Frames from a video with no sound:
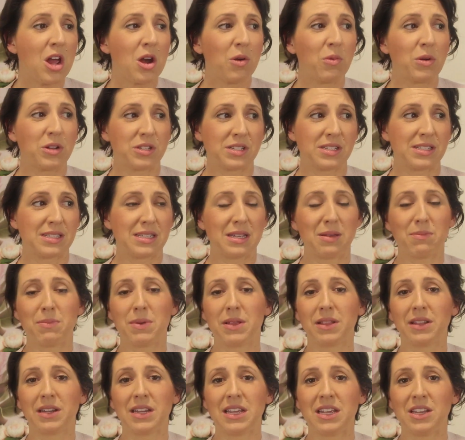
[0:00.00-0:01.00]
which is the
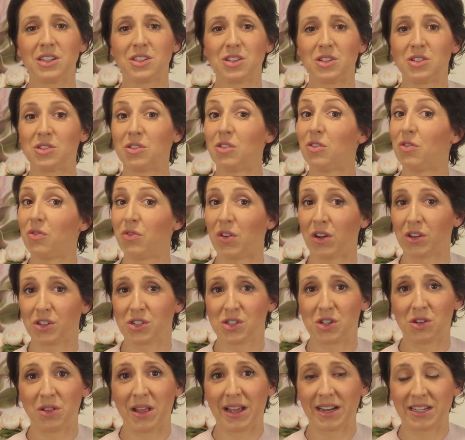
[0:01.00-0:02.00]
ability to do
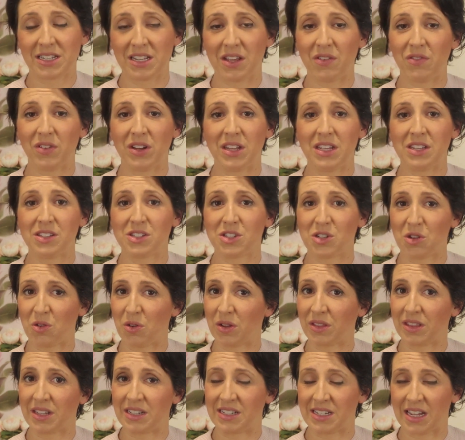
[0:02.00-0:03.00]
functional activities
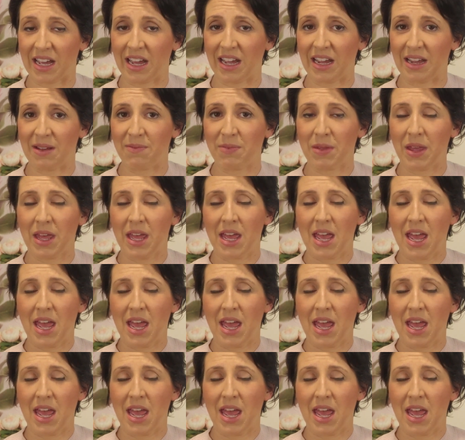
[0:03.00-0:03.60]
during the day.